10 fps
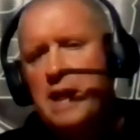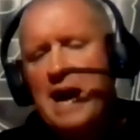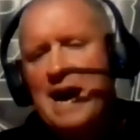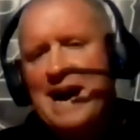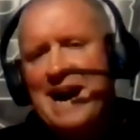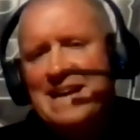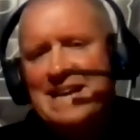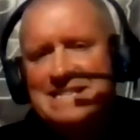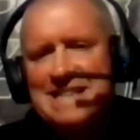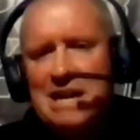I
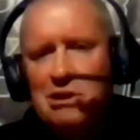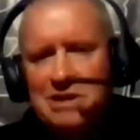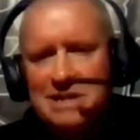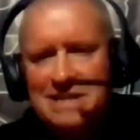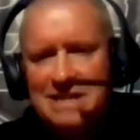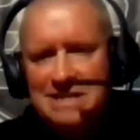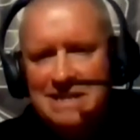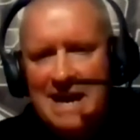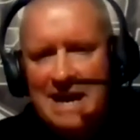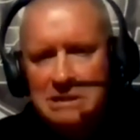guess I look at this
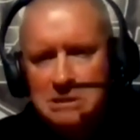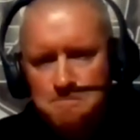as